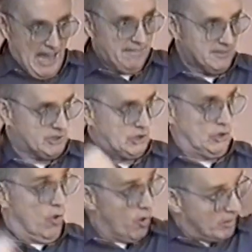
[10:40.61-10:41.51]
and the
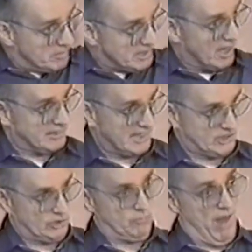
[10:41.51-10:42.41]
storms
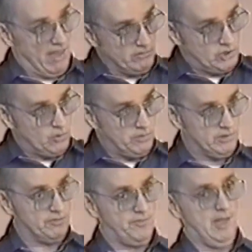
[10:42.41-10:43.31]
that surround you
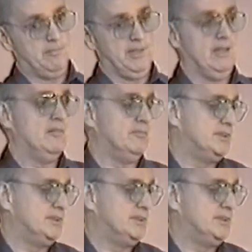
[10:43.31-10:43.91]
and your family